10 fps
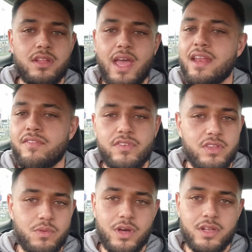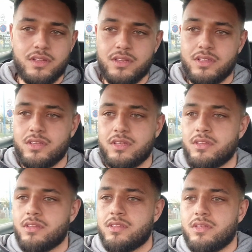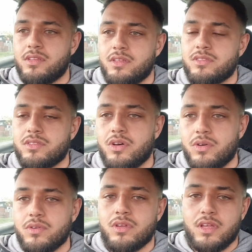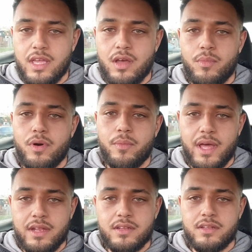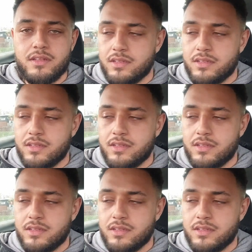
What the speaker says: Anything you want. So, hit them up, man.